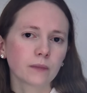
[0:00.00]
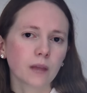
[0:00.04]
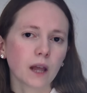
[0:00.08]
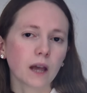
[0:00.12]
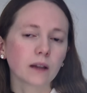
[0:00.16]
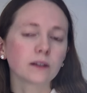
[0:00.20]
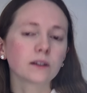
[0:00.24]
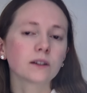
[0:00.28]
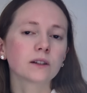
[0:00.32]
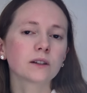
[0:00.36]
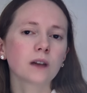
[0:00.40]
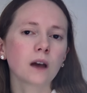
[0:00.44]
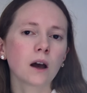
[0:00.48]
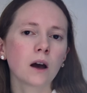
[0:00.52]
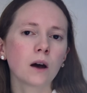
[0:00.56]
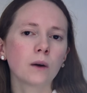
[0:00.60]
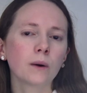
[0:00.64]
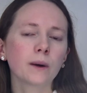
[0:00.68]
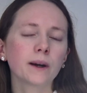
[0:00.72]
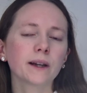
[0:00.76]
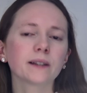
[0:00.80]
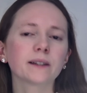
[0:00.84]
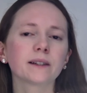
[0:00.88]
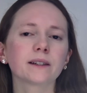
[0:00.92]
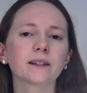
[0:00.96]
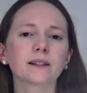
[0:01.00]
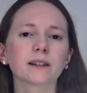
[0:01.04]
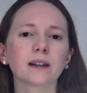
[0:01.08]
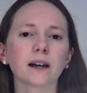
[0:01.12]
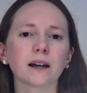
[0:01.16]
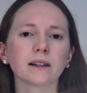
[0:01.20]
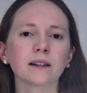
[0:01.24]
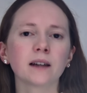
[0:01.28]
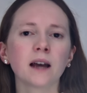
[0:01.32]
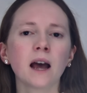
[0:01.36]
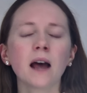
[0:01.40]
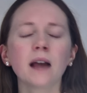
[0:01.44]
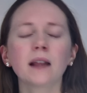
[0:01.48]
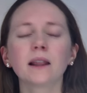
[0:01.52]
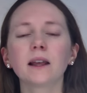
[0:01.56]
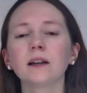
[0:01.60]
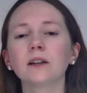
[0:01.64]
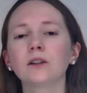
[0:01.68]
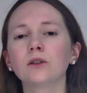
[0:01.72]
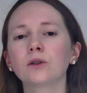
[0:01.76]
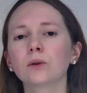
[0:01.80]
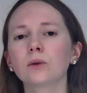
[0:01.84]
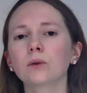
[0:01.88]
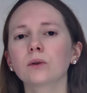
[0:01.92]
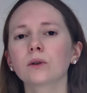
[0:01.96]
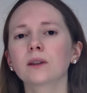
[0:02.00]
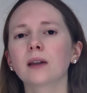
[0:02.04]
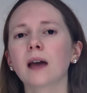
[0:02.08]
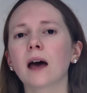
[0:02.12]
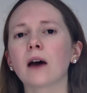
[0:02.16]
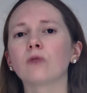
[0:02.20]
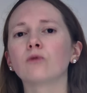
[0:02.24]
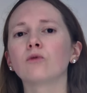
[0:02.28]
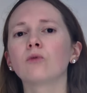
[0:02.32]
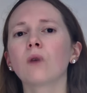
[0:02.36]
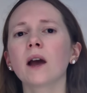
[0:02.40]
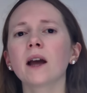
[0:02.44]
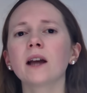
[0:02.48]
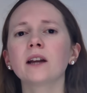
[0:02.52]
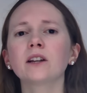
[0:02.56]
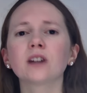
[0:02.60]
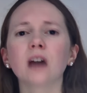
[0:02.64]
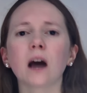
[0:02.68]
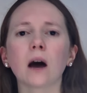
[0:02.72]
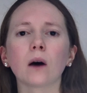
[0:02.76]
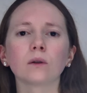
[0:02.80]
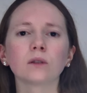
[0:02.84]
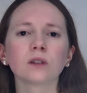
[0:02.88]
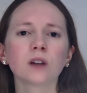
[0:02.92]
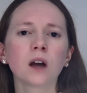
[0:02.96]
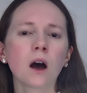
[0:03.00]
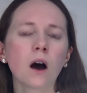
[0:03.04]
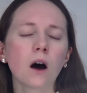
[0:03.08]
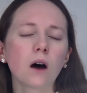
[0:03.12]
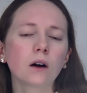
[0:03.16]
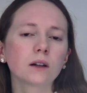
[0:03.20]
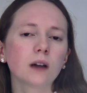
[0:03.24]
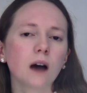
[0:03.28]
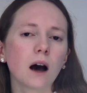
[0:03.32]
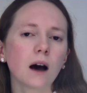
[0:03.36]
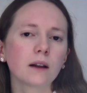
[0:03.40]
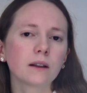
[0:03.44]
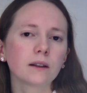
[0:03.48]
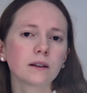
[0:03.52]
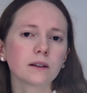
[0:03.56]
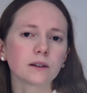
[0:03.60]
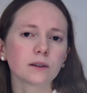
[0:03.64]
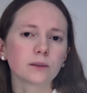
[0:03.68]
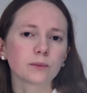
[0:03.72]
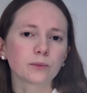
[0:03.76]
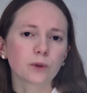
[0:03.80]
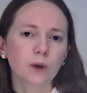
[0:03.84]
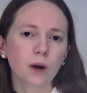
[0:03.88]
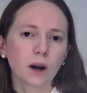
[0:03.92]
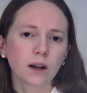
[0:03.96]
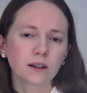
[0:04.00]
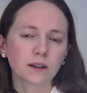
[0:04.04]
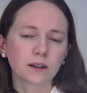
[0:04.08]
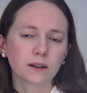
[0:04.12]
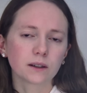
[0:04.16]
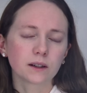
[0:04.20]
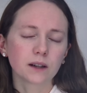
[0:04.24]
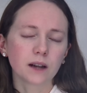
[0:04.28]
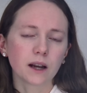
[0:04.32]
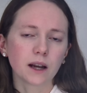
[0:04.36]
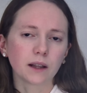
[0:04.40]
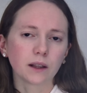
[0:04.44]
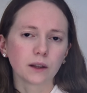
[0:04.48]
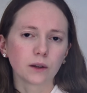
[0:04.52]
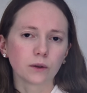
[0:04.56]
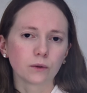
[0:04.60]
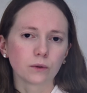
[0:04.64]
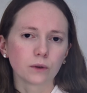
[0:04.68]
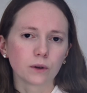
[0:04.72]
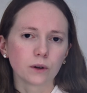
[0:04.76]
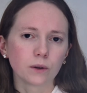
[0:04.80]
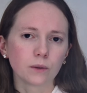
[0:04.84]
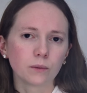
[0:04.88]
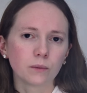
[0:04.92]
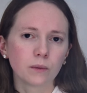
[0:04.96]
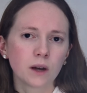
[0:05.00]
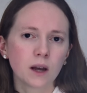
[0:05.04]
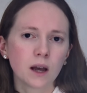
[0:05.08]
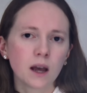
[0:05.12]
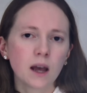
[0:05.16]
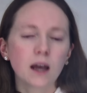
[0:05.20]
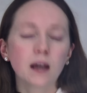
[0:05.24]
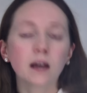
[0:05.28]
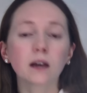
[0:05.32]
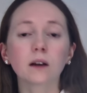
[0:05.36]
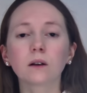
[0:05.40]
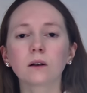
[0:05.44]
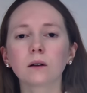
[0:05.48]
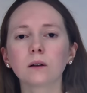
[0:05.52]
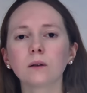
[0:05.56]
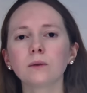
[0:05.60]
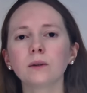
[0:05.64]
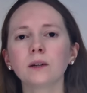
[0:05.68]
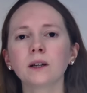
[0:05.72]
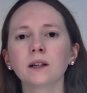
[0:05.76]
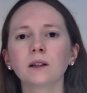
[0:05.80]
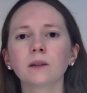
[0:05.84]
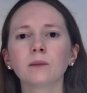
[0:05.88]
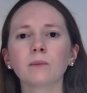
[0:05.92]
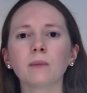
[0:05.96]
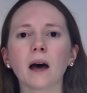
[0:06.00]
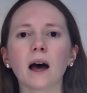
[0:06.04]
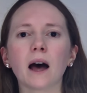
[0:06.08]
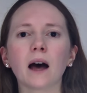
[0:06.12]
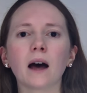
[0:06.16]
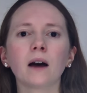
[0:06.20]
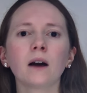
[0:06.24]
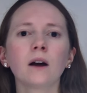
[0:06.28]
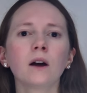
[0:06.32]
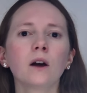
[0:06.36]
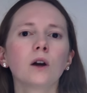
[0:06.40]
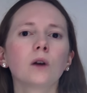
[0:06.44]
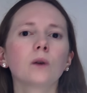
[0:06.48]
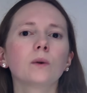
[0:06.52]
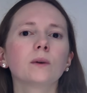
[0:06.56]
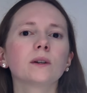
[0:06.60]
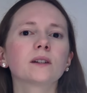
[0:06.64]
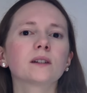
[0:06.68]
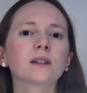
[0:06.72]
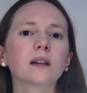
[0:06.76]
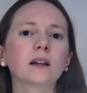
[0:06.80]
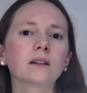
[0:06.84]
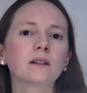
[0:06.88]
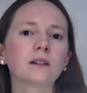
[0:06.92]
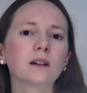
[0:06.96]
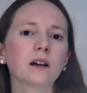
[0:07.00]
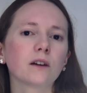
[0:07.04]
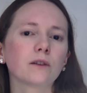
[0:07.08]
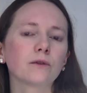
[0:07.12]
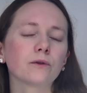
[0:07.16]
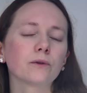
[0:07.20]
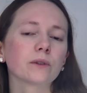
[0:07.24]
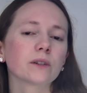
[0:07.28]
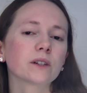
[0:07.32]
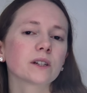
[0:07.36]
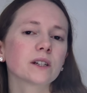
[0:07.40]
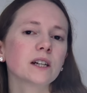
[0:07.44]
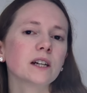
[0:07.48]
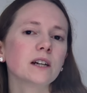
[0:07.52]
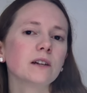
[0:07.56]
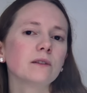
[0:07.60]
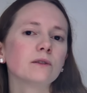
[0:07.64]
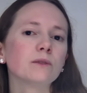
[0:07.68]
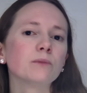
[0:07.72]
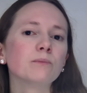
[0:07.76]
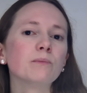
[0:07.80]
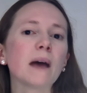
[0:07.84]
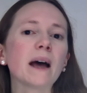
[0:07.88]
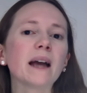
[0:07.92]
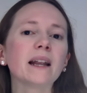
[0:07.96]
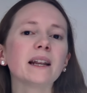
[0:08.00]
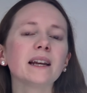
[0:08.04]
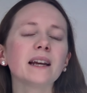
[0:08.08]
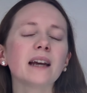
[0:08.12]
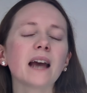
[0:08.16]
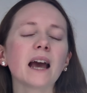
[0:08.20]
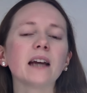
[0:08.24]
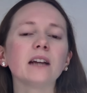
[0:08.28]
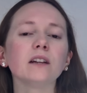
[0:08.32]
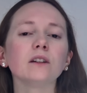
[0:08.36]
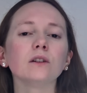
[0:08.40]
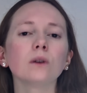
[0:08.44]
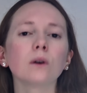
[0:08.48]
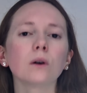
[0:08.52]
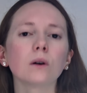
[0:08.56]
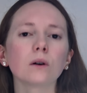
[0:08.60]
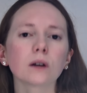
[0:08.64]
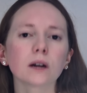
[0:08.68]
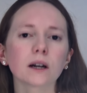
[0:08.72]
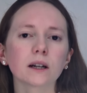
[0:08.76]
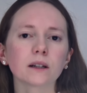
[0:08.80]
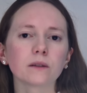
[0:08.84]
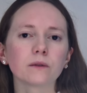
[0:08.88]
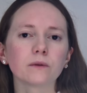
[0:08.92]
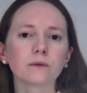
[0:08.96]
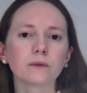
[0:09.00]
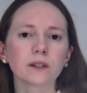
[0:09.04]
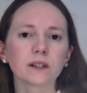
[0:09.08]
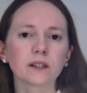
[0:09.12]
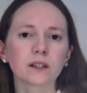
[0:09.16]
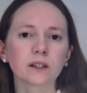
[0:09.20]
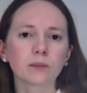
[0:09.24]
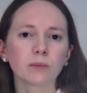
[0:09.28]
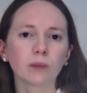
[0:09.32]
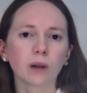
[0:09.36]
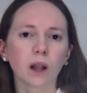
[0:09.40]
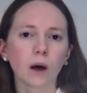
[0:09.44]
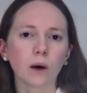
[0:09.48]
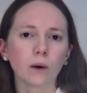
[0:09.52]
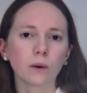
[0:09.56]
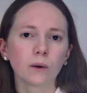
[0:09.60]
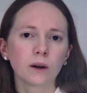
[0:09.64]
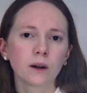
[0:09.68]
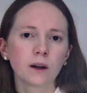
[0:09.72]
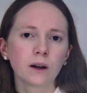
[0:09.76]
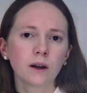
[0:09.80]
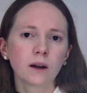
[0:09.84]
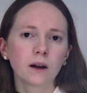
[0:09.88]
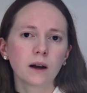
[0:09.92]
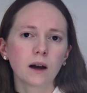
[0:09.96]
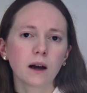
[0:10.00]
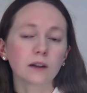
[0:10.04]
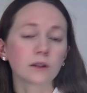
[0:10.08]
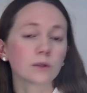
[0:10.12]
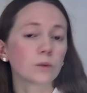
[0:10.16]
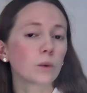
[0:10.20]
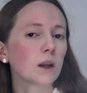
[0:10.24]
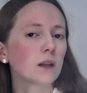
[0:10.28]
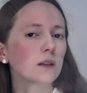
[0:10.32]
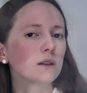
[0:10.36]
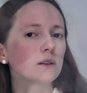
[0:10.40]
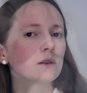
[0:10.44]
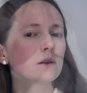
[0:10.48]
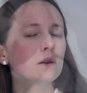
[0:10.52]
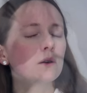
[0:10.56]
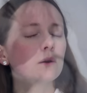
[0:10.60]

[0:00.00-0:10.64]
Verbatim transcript: And so, instead, they took their rage out on others present in the room, including the mayor, who is said to have received many a knock and fist blow, as well as